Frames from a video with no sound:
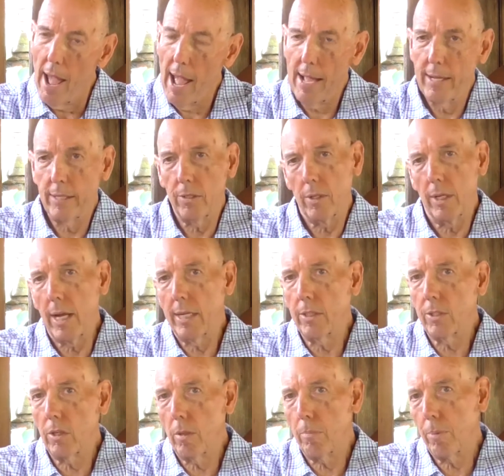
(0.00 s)
And
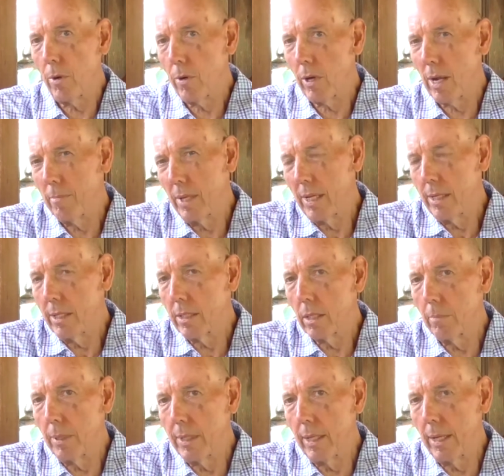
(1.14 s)
so the program needed to
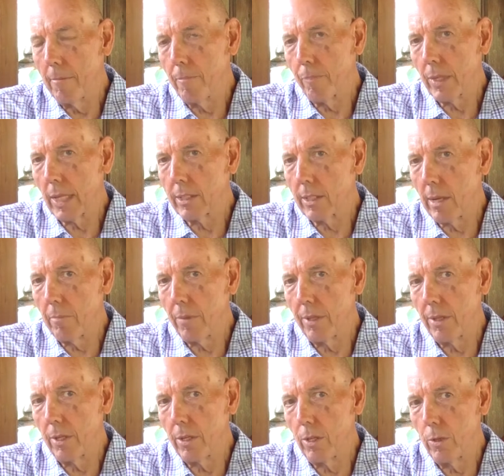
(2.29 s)
be
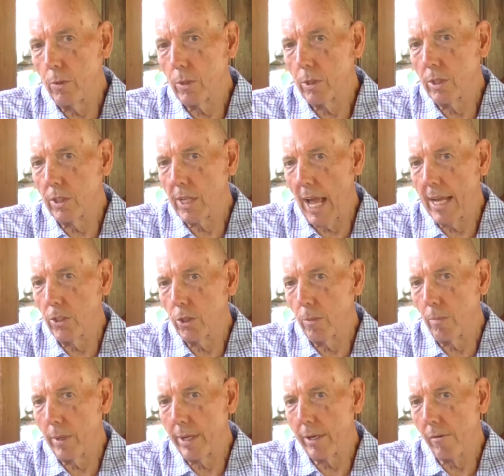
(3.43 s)
something that you could
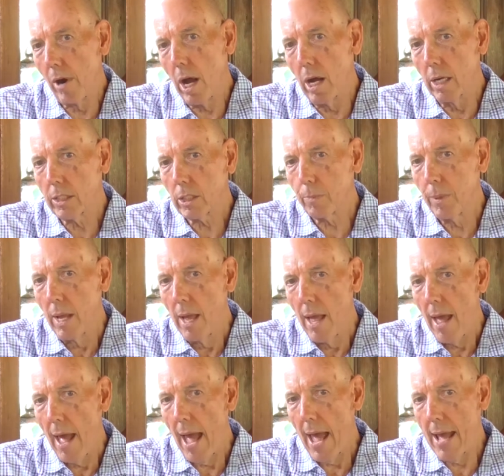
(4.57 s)
tangibly grasp
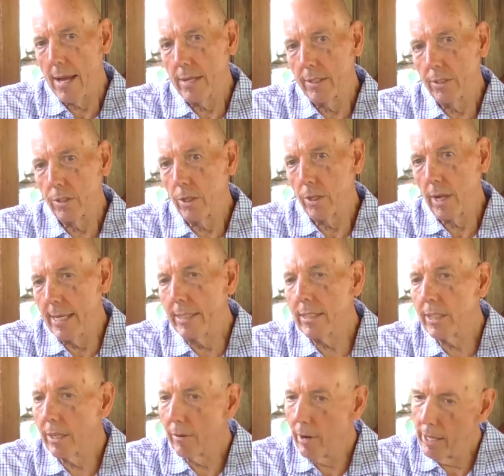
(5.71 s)
and
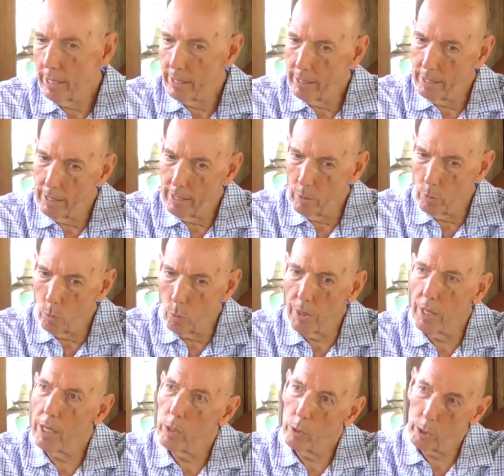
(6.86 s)
integrate
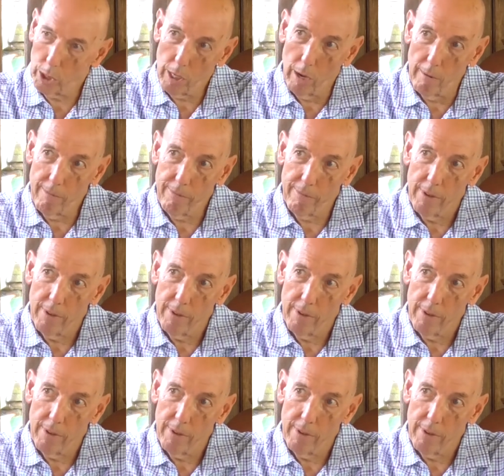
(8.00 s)
within yourself